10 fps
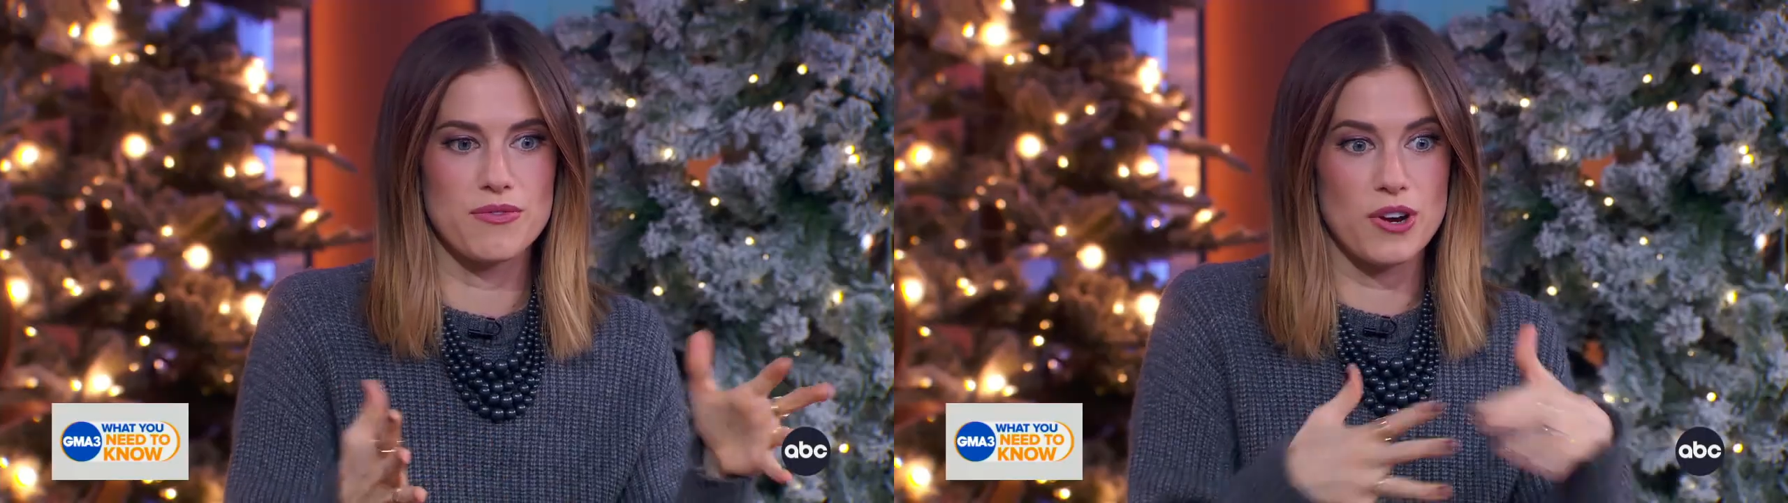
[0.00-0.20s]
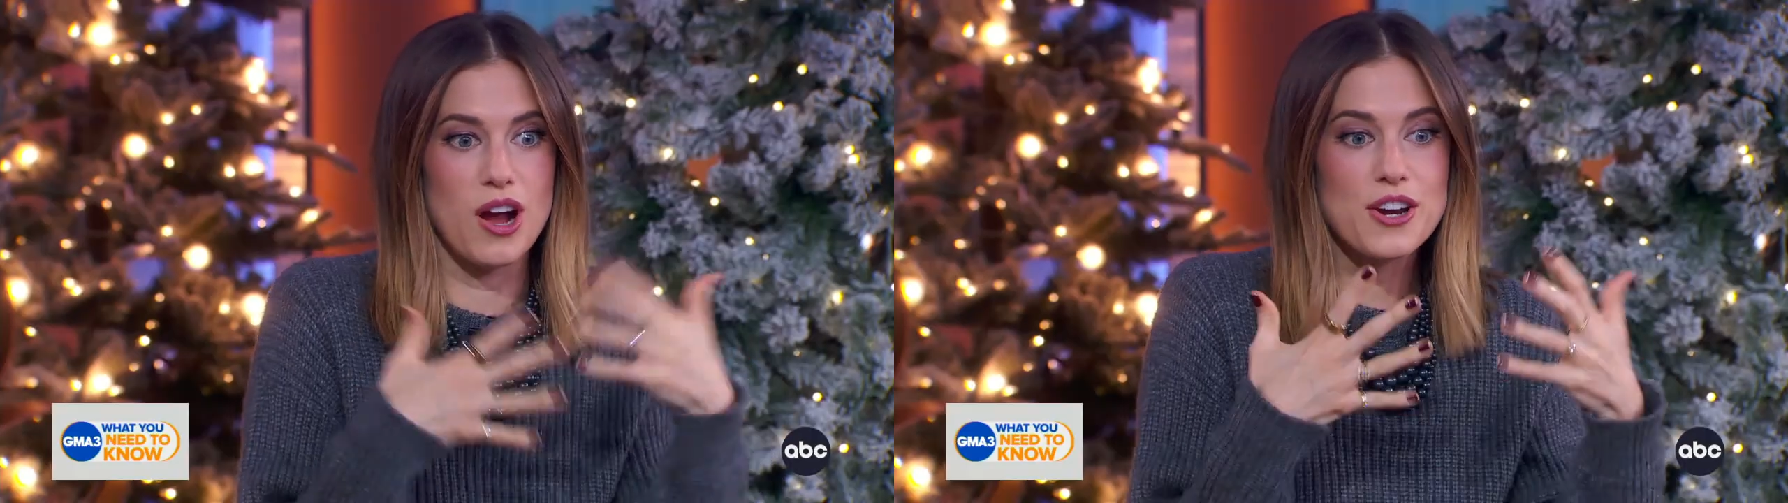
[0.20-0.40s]

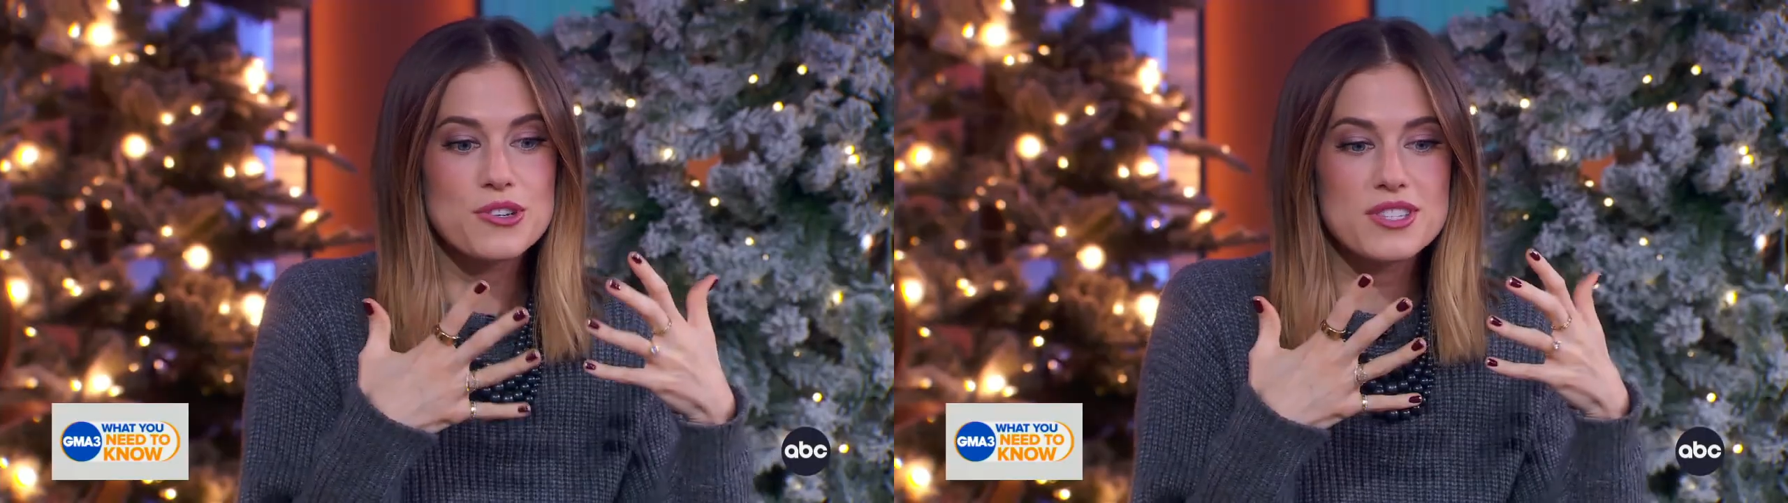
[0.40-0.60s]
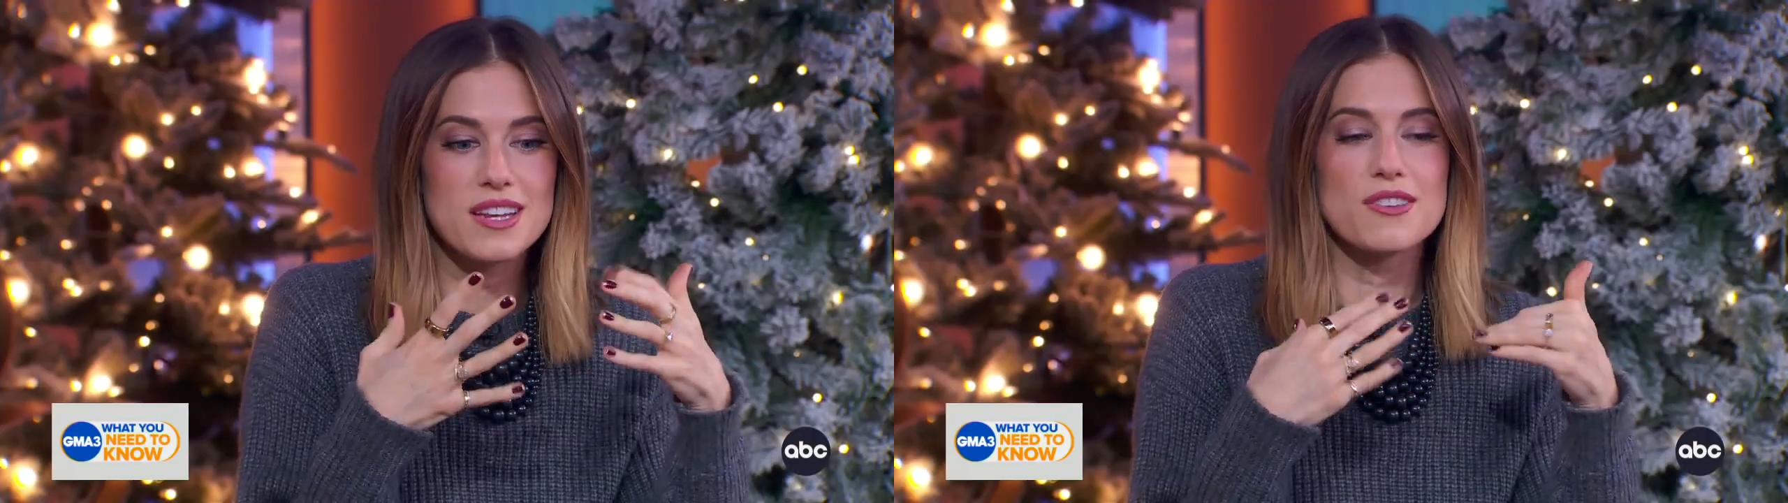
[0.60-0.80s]
for
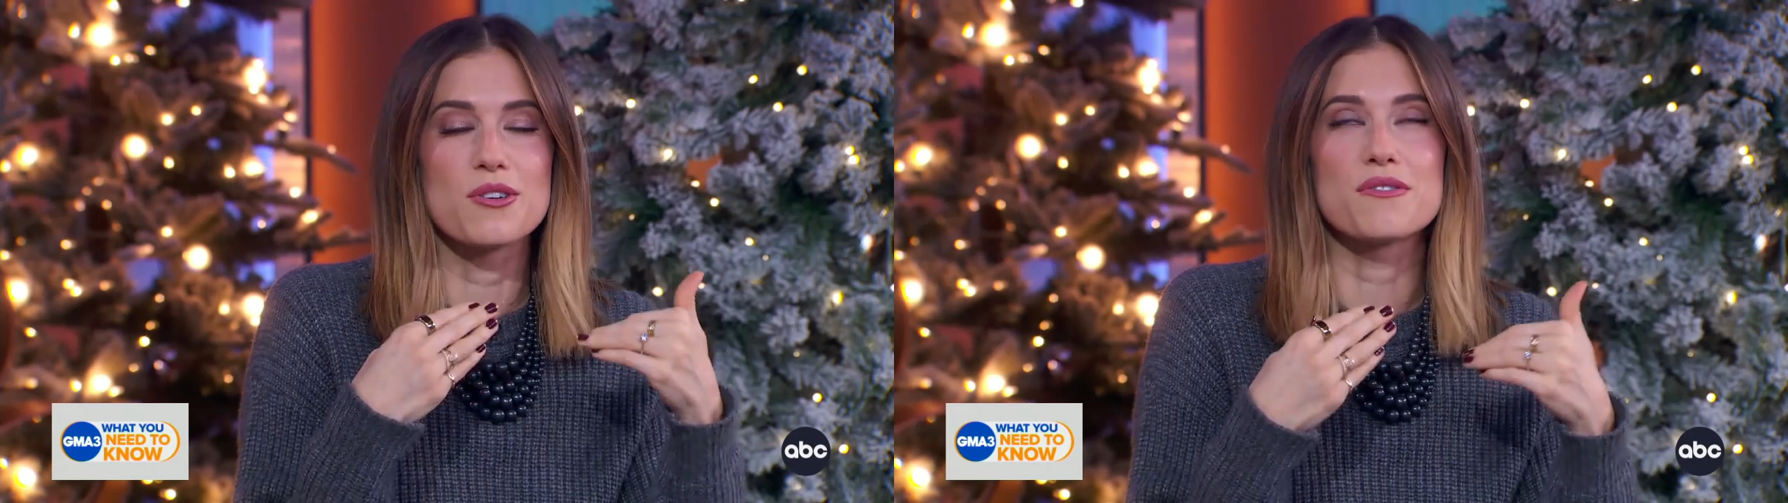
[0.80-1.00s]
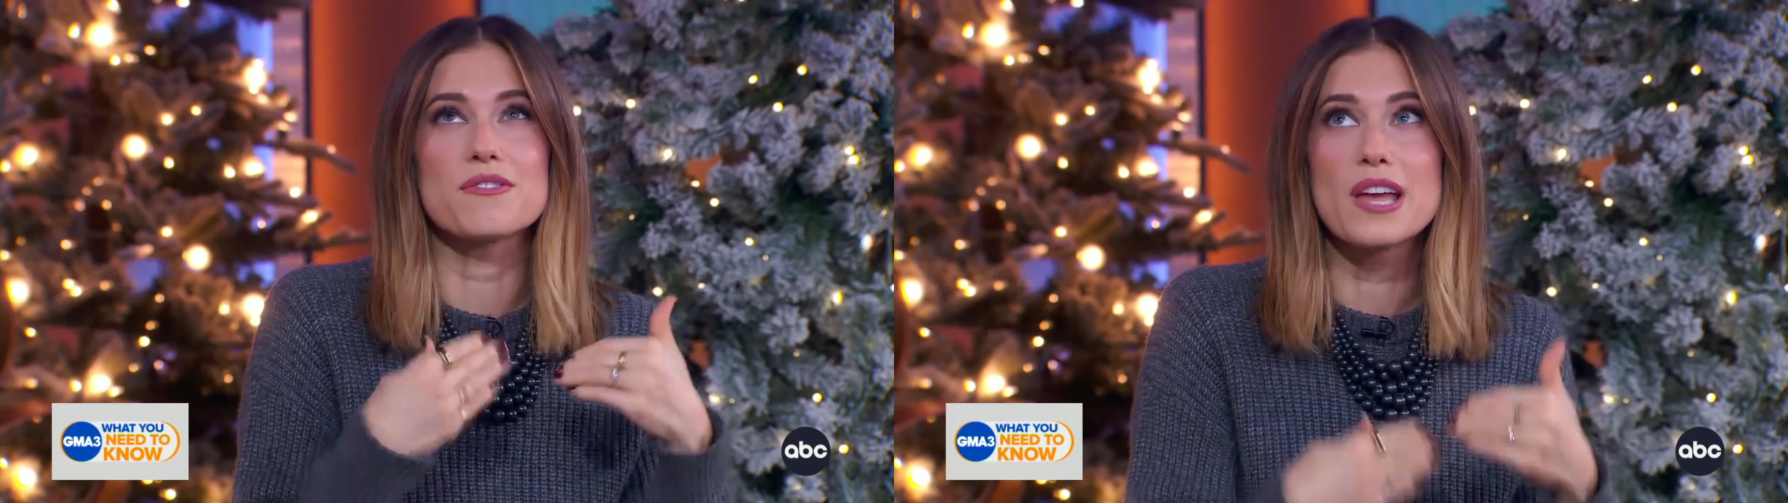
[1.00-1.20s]
understanding
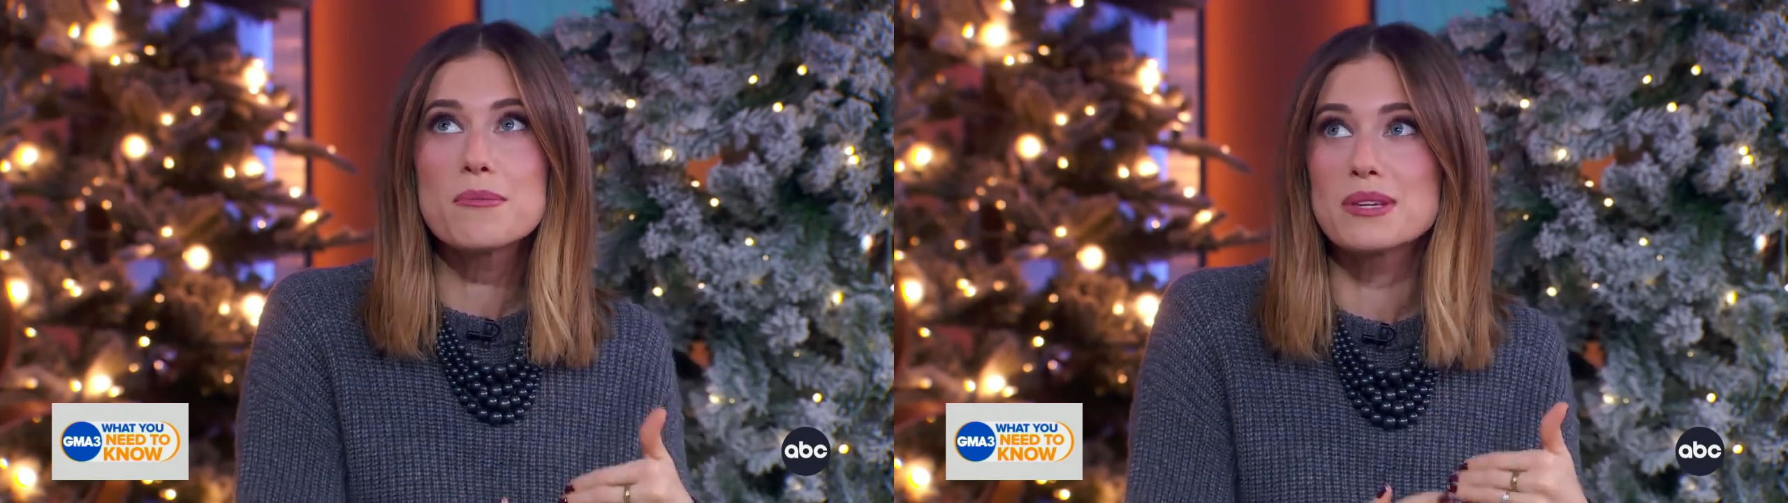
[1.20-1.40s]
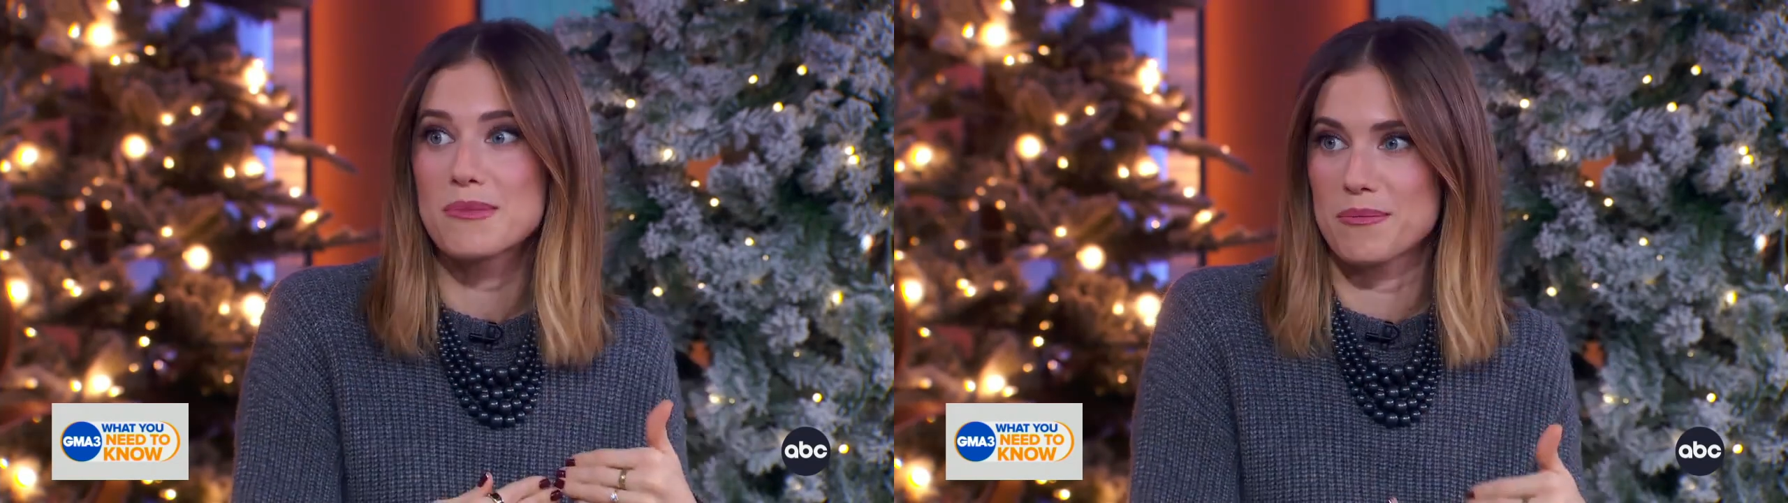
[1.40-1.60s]
their own
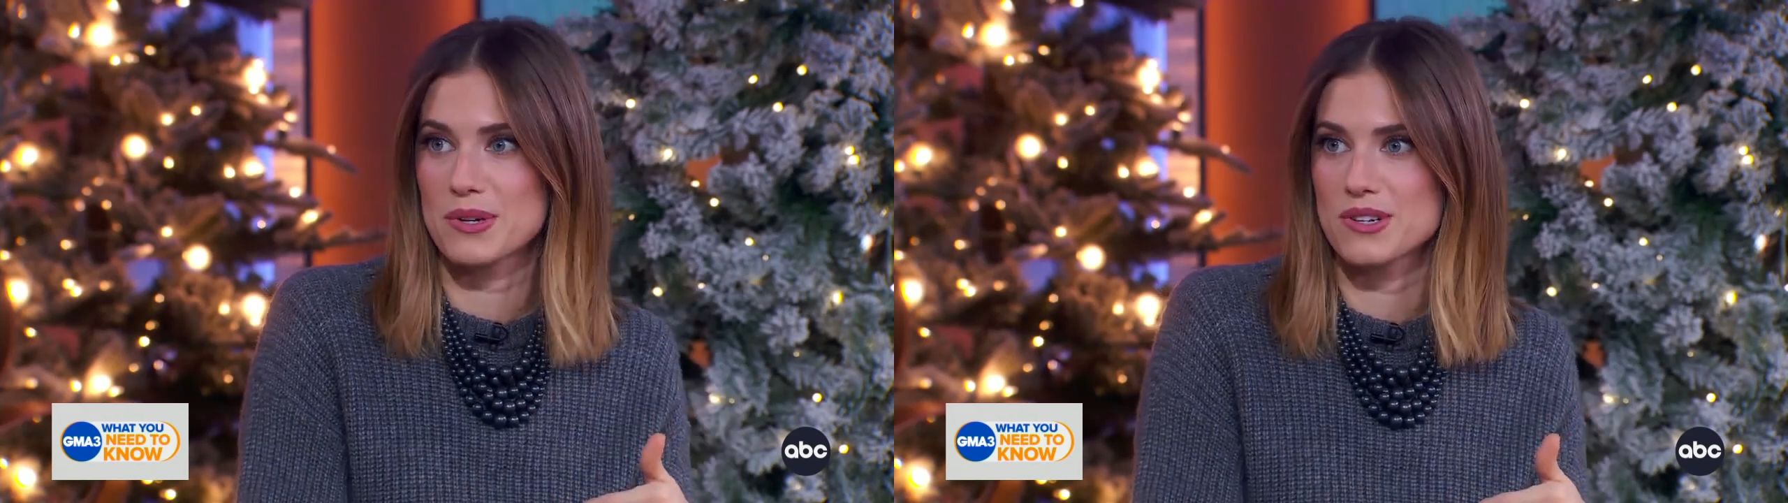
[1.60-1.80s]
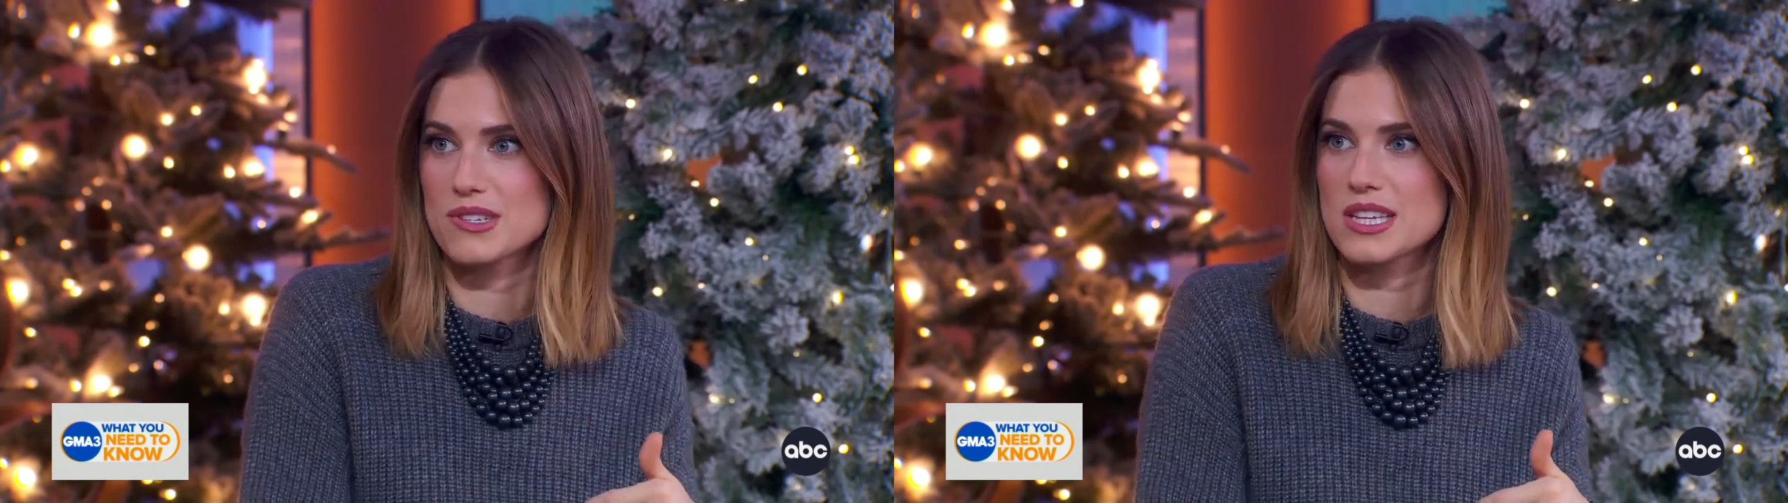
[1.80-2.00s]
family
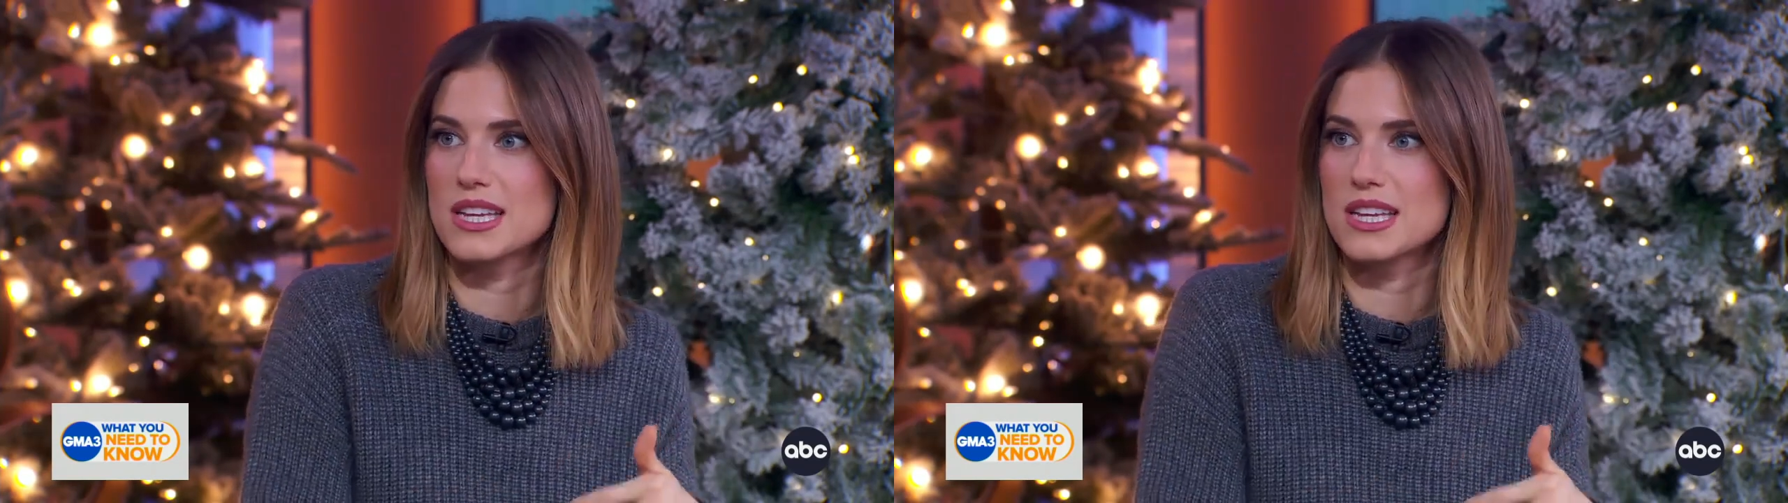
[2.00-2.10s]
members